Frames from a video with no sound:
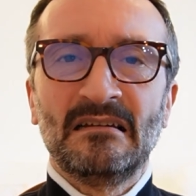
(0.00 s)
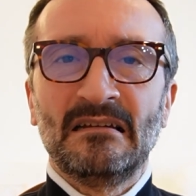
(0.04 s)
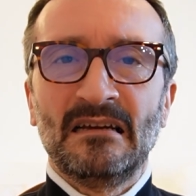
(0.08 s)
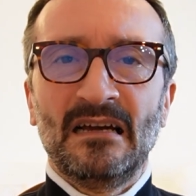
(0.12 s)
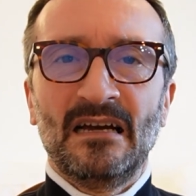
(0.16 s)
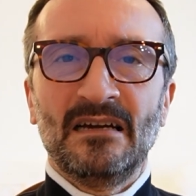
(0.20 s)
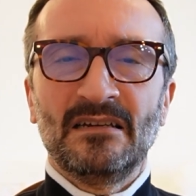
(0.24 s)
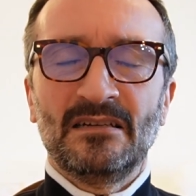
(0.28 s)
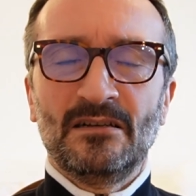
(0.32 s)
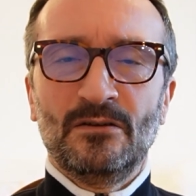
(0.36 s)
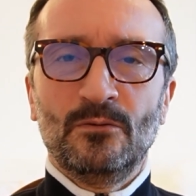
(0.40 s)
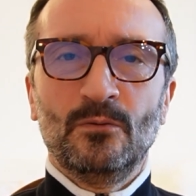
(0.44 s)

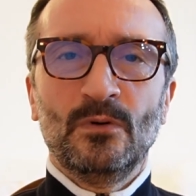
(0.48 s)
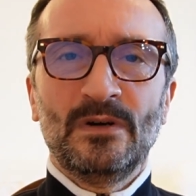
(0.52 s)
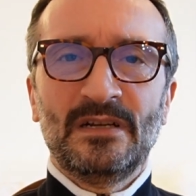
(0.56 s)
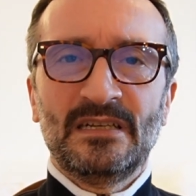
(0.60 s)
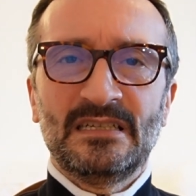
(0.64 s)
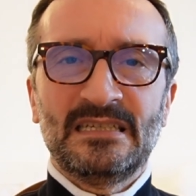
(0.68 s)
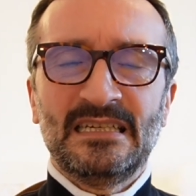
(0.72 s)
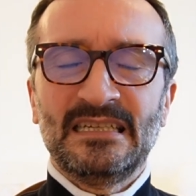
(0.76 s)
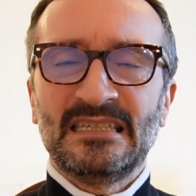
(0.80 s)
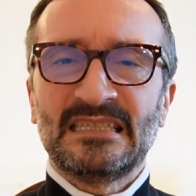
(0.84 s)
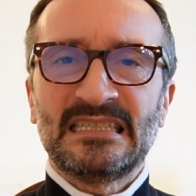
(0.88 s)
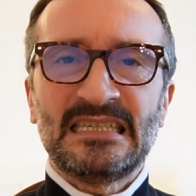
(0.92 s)
I don't know, what
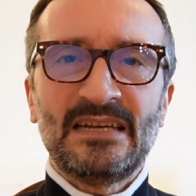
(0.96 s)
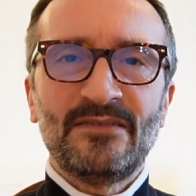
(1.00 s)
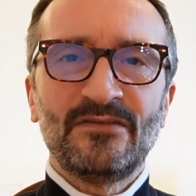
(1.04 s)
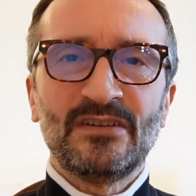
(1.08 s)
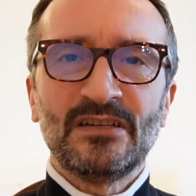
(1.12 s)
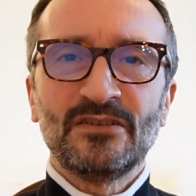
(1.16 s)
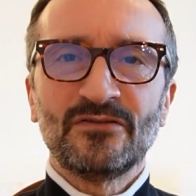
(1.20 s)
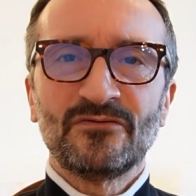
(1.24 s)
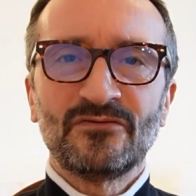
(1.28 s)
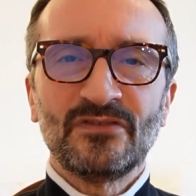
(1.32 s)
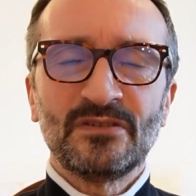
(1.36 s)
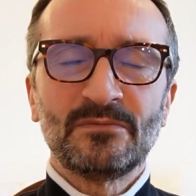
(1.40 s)
is it,
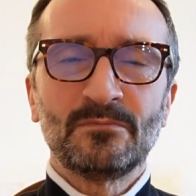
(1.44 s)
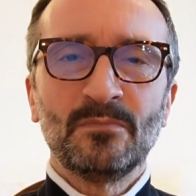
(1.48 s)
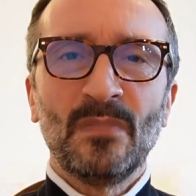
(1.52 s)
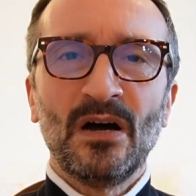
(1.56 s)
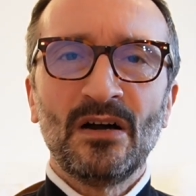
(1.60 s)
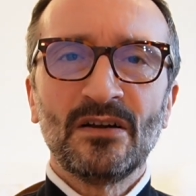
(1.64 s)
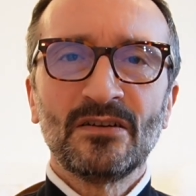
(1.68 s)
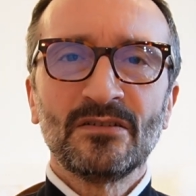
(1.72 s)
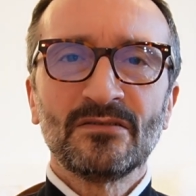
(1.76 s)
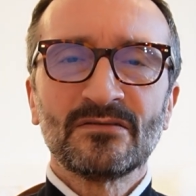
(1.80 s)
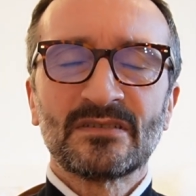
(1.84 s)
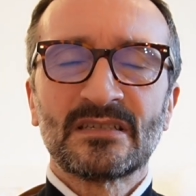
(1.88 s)
700
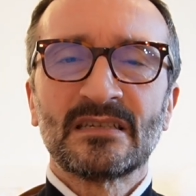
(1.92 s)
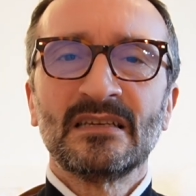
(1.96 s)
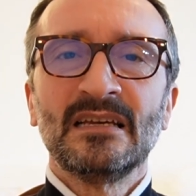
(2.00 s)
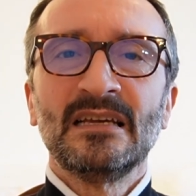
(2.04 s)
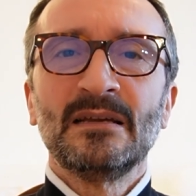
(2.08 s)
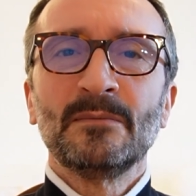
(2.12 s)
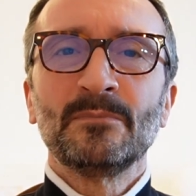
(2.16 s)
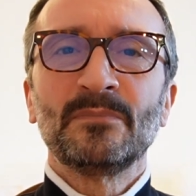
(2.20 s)
miles?